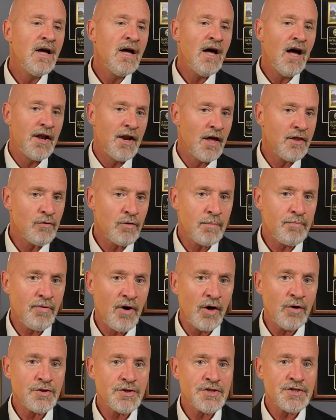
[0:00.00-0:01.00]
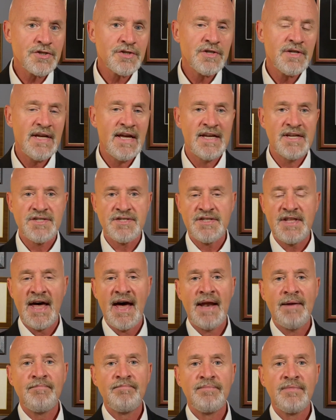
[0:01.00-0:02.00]
Another approach is
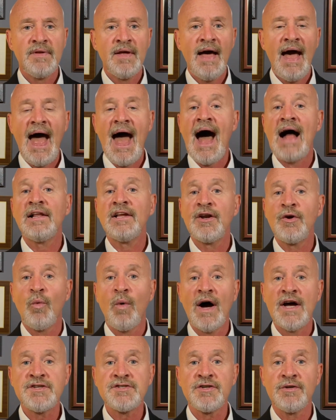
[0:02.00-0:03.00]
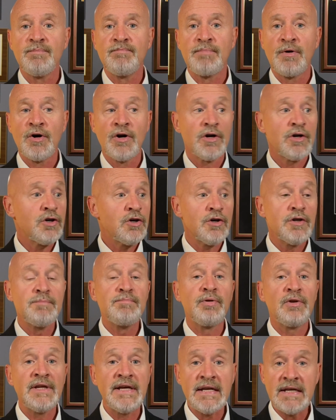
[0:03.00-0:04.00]
that Alan Weisselberg could
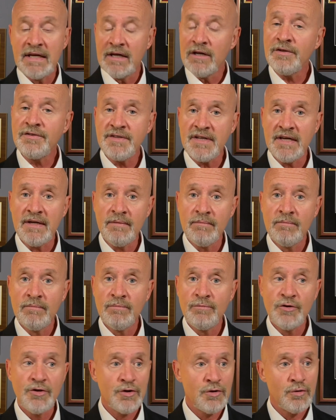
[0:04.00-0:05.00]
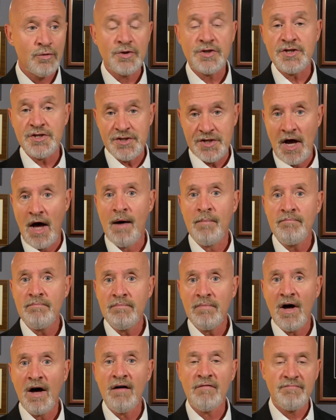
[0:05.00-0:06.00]
plead guilty to
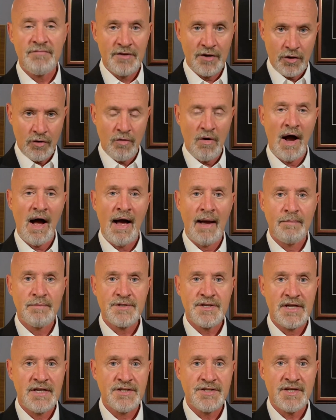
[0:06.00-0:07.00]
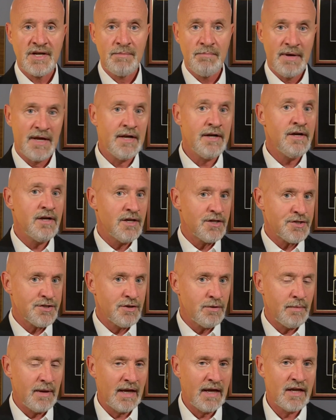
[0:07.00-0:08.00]
some of the crimes he's committed,
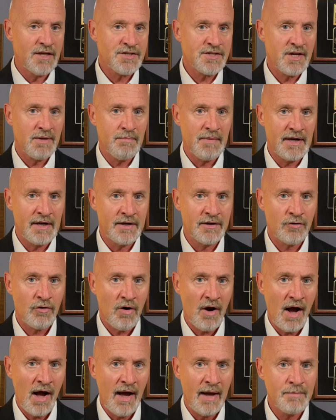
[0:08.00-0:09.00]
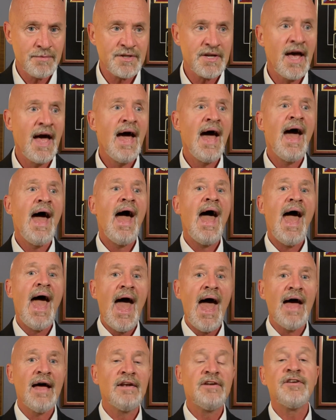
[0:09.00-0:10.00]
assuming he's committed crimes,
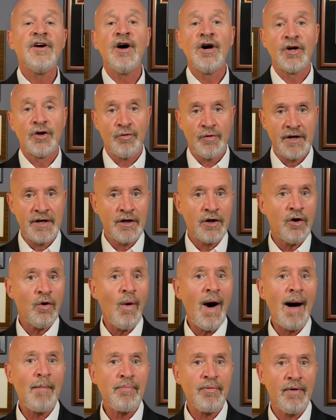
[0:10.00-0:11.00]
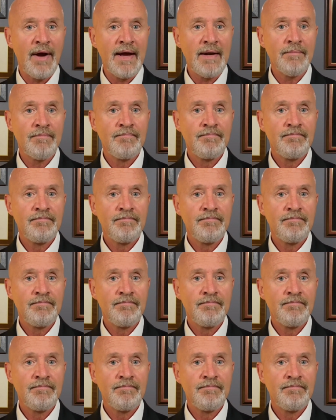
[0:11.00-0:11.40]
and agree to cooperate.